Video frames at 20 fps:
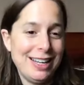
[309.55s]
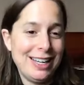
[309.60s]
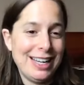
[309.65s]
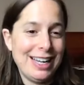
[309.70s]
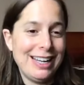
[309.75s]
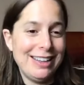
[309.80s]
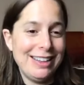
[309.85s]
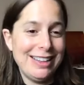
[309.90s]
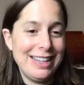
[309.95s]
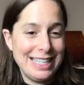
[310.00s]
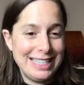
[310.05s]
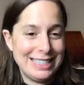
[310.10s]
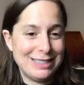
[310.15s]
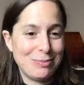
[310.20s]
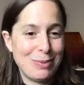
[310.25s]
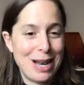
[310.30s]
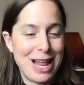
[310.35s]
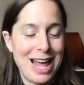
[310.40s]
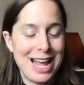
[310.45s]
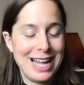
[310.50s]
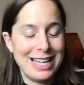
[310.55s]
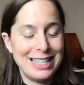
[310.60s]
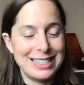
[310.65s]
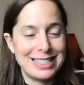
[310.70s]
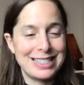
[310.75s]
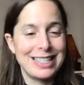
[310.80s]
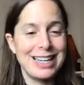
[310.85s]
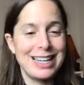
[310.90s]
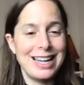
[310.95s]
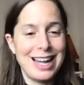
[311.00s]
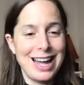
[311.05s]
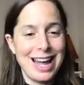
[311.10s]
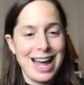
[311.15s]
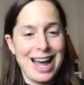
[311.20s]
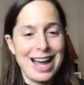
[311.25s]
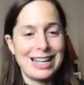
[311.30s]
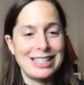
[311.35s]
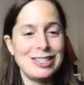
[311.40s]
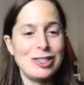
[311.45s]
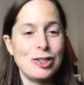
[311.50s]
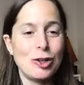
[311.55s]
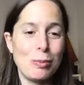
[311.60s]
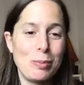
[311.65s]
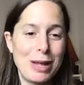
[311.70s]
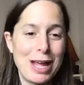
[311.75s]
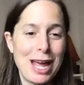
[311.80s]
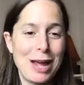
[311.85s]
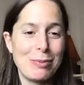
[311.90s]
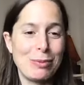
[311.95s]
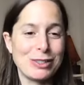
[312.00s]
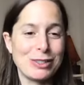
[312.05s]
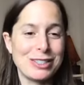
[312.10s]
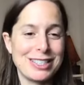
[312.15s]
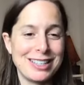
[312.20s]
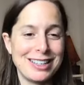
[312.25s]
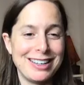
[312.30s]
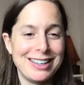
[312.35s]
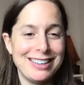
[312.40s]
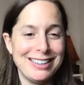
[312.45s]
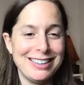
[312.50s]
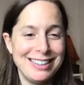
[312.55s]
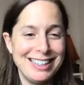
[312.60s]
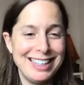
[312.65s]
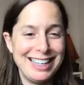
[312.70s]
in this place, and you'll be able to